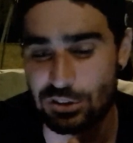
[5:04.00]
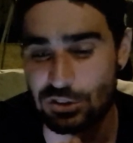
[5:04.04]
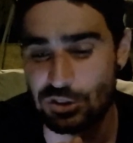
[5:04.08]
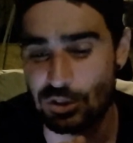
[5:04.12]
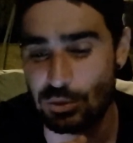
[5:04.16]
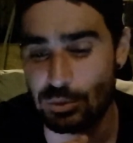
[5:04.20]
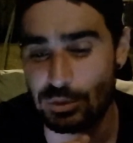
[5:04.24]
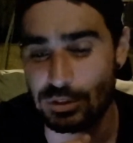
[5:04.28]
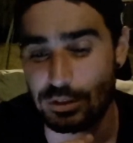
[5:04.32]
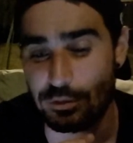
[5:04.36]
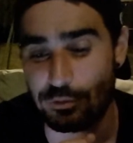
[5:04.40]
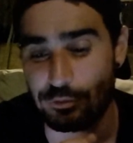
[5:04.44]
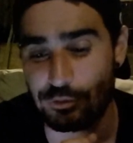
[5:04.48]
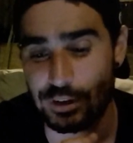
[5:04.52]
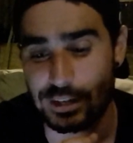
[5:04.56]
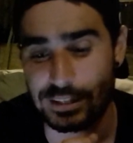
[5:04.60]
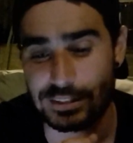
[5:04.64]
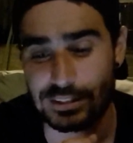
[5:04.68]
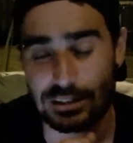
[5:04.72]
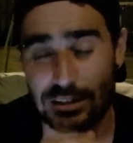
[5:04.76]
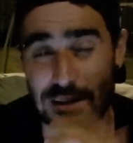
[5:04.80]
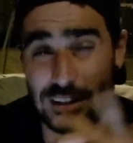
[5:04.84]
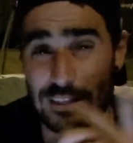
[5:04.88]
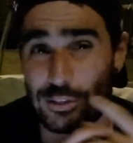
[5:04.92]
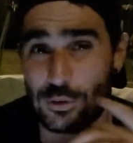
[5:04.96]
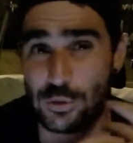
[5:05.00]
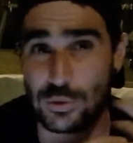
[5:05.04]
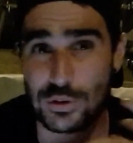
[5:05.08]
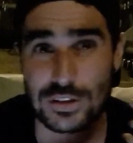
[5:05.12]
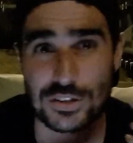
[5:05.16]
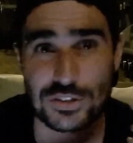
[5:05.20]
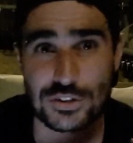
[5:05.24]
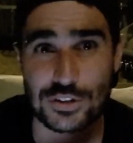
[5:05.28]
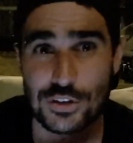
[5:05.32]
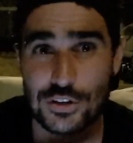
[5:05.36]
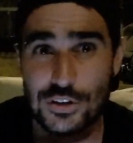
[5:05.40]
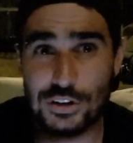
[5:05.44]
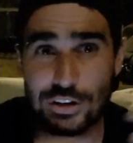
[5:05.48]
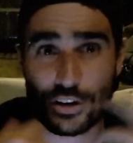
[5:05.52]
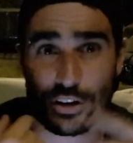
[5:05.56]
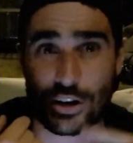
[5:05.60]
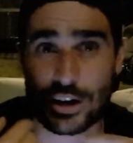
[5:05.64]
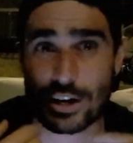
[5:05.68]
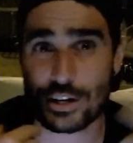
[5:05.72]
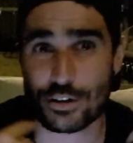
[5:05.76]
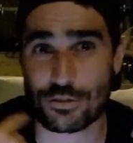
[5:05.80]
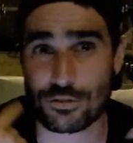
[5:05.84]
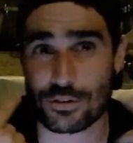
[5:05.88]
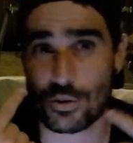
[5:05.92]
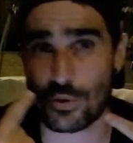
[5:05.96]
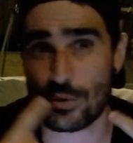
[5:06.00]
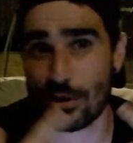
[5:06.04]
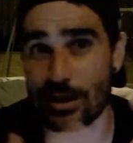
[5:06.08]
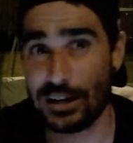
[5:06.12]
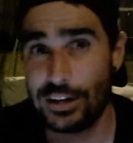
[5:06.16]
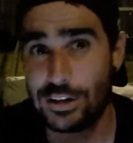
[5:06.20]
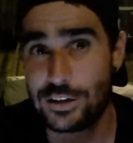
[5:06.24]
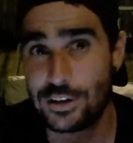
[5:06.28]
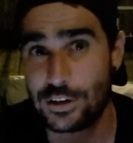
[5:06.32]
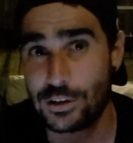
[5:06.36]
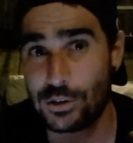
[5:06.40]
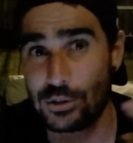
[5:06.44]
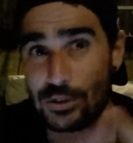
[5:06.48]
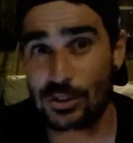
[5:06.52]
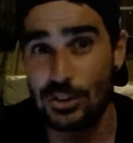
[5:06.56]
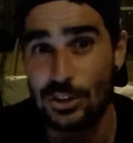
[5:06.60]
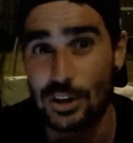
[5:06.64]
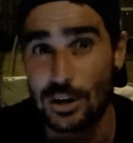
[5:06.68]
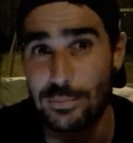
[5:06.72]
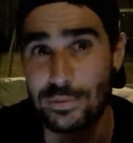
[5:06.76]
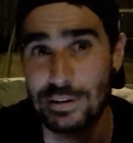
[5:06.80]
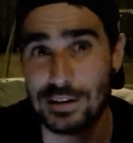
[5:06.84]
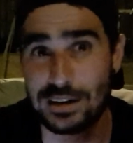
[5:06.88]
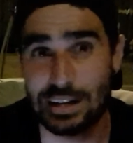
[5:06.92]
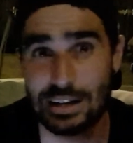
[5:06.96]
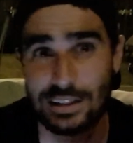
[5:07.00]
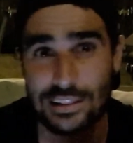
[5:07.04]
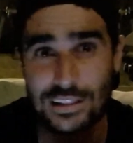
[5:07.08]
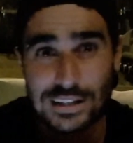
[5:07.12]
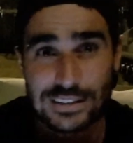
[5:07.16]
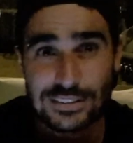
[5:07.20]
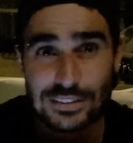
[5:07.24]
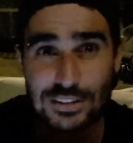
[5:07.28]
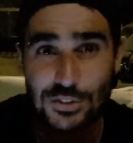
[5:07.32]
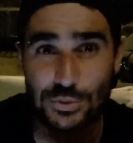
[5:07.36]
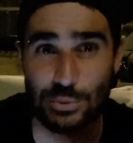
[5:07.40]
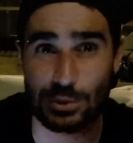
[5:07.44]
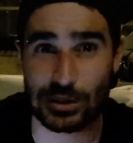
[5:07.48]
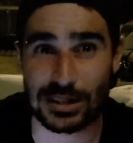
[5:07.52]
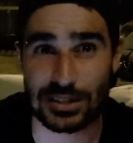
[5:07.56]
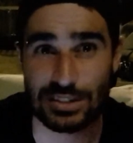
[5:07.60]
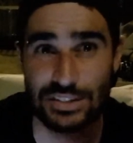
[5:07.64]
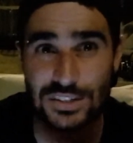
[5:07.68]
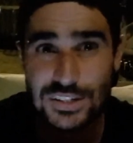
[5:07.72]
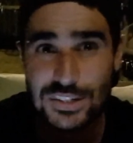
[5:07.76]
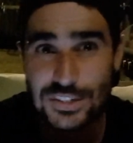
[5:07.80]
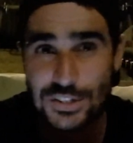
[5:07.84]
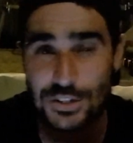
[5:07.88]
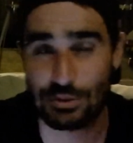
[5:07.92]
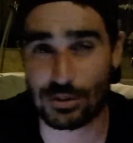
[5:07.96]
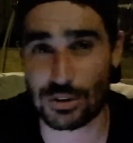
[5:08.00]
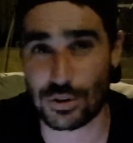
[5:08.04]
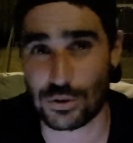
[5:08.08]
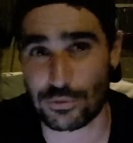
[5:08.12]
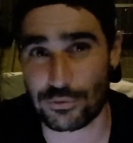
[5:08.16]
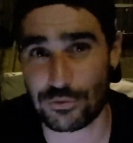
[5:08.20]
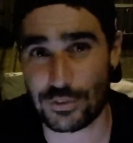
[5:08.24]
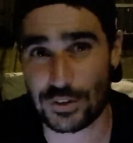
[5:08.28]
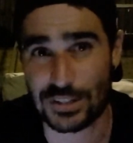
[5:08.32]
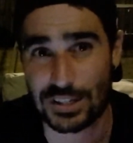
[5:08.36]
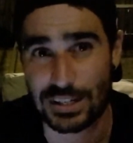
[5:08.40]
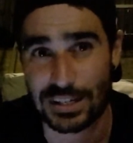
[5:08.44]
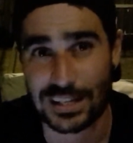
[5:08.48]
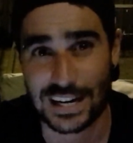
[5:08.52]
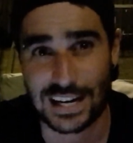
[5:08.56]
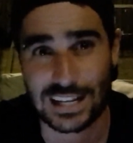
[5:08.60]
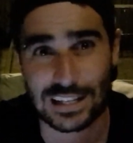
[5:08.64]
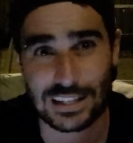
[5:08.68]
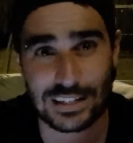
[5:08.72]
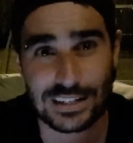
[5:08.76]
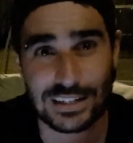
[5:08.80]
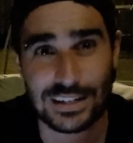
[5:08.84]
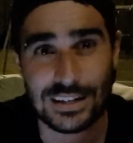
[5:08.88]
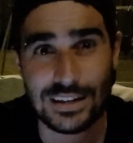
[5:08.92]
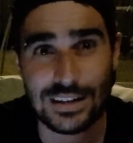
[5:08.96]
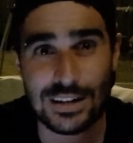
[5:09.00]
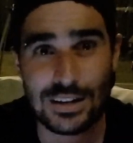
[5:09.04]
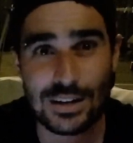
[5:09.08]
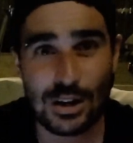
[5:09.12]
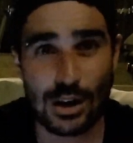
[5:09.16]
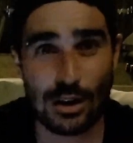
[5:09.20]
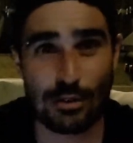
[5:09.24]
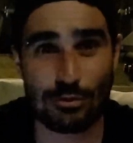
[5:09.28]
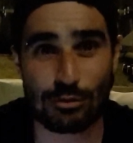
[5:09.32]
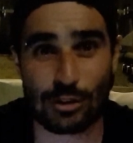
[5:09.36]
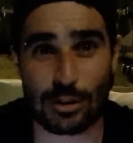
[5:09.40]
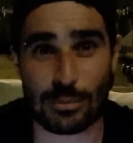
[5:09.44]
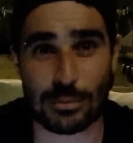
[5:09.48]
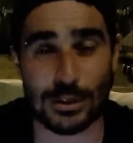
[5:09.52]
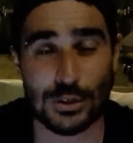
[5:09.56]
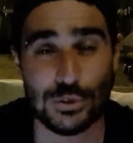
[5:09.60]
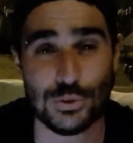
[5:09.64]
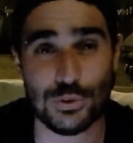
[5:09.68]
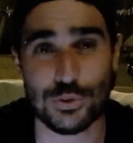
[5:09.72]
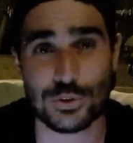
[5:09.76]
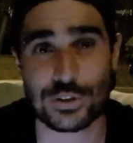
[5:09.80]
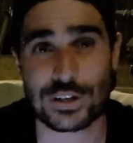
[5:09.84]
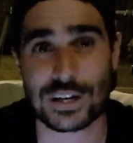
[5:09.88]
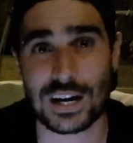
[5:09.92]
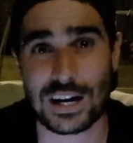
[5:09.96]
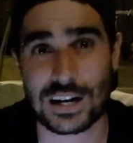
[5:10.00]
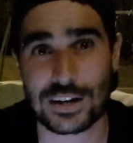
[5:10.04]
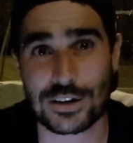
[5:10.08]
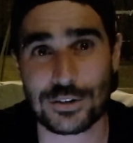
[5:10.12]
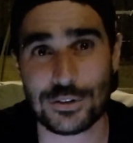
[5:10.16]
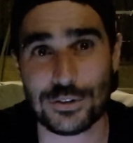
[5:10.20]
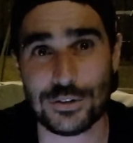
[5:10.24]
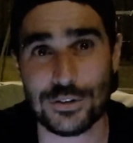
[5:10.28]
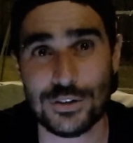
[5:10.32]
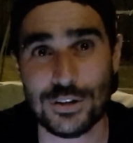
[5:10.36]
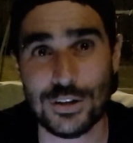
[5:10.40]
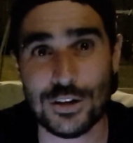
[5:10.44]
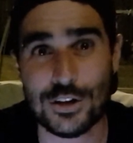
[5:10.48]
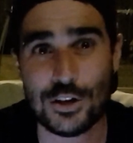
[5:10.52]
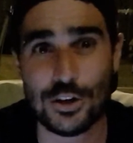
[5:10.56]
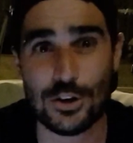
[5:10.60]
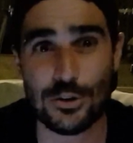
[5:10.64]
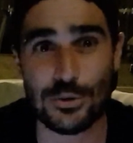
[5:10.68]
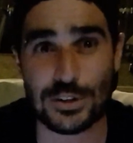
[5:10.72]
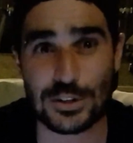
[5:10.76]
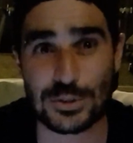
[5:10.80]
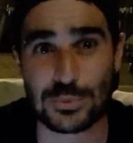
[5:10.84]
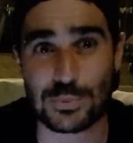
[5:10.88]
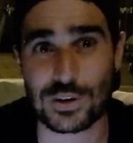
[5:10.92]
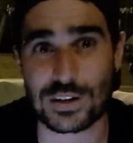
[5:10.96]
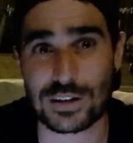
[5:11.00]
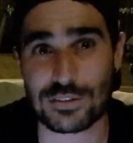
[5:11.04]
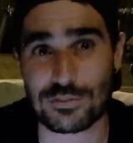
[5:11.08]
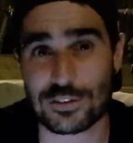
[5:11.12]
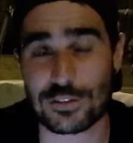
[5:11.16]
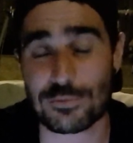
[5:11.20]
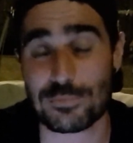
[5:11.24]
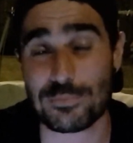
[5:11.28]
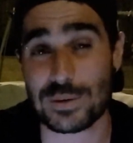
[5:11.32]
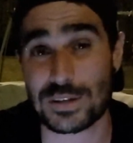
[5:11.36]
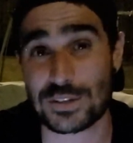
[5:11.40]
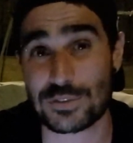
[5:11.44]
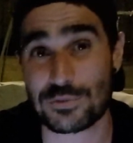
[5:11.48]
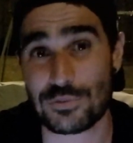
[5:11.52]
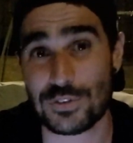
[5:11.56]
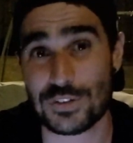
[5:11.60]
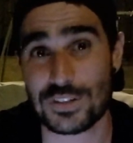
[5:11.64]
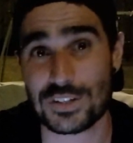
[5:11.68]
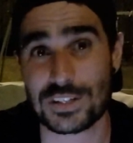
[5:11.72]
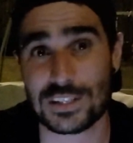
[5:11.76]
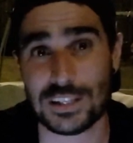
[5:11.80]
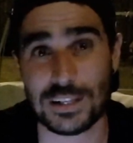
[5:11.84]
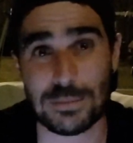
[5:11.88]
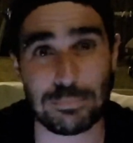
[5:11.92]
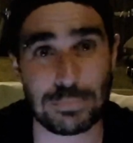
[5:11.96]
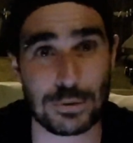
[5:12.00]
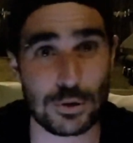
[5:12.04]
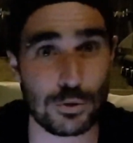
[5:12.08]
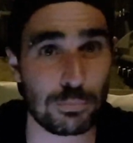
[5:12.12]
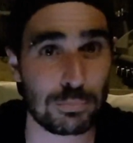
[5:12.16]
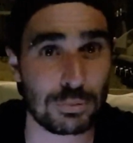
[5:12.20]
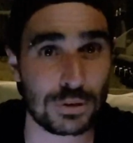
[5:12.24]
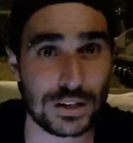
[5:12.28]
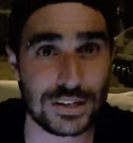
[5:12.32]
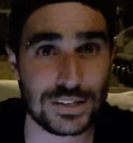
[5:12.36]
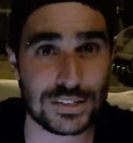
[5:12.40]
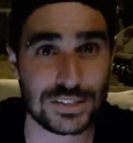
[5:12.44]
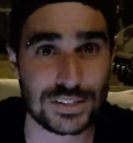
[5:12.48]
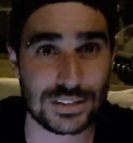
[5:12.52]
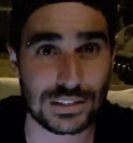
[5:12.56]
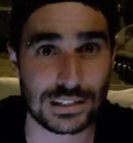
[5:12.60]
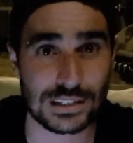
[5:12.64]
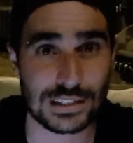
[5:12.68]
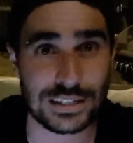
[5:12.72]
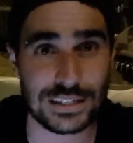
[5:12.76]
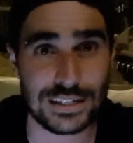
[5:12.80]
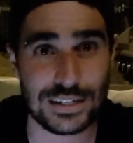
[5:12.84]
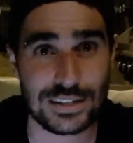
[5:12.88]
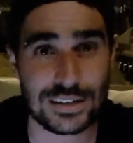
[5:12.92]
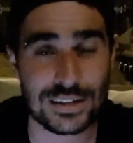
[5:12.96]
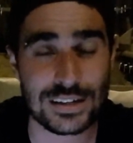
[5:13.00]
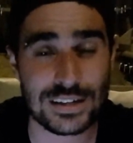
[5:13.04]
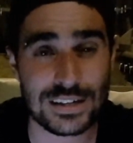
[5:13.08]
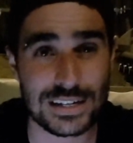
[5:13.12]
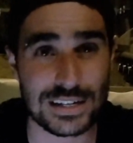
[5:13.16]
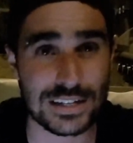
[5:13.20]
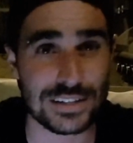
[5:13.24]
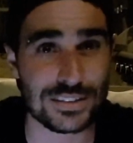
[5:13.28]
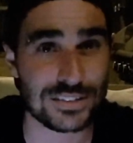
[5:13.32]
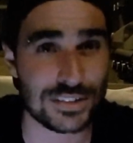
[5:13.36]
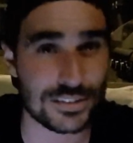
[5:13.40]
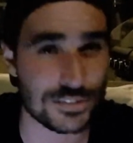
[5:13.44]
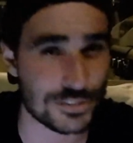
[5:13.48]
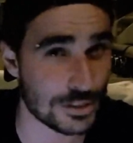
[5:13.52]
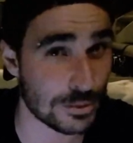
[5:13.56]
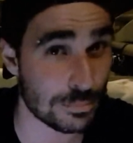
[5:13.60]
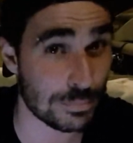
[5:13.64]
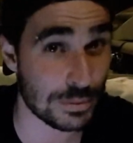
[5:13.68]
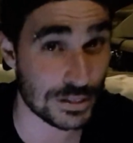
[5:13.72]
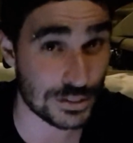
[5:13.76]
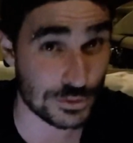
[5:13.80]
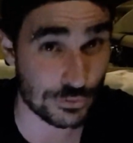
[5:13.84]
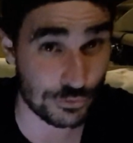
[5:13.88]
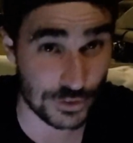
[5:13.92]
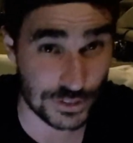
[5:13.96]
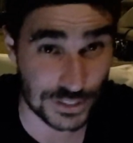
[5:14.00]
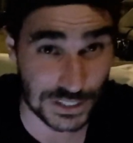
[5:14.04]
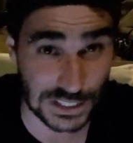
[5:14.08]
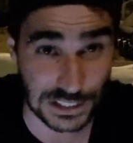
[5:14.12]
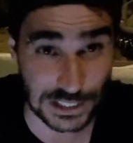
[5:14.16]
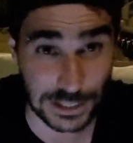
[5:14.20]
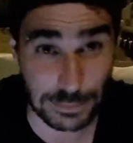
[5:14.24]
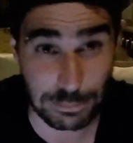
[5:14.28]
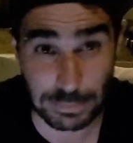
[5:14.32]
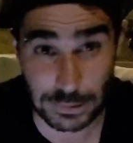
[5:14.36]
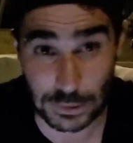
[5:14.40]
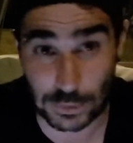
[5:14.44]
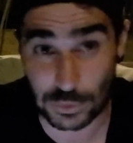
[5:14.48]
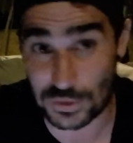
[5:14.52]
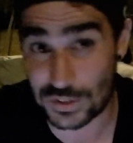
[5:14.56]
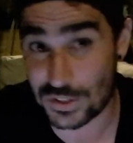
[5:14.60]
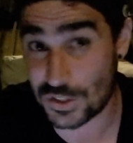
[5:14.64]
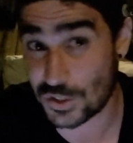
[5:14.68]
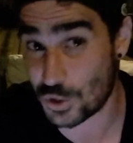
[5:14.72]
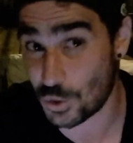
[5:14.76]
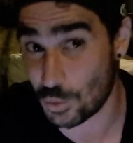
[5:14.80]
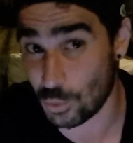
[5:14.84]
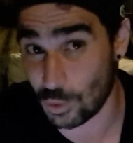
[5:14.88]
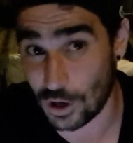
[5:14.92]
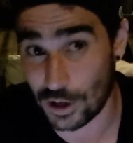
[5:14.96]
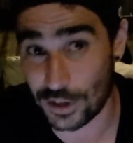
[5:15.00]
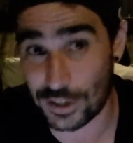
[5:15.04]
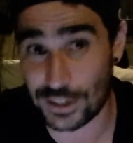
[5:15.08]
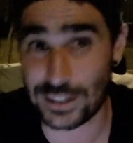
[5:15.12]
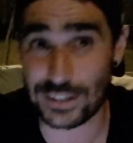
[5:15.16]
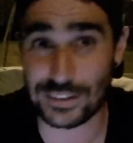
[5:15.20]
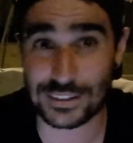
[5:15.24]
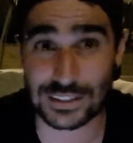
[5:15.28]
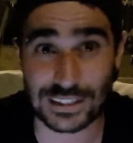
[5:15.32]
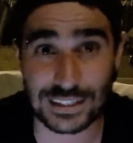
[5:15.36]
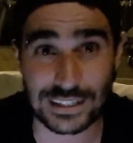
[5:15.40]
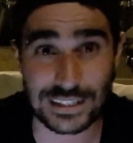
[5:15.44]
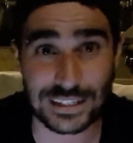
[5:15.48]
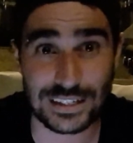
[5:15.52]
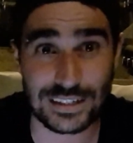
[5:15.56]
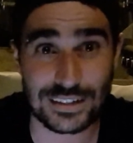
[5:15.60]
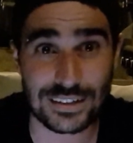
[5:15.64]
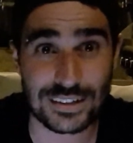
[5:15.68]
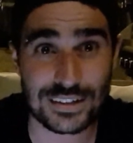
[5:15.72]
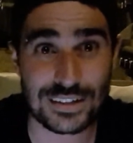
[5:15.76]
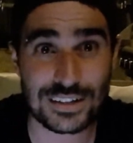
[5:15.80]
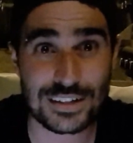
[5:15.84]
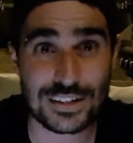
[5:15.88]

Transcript: to do with the fact that he thought his 39-year-old ego could dominate like the 26-year-old physicality of Romelu Lukaku. who is one of the best physically built players in the league. Inter's the best physically built squad in the league.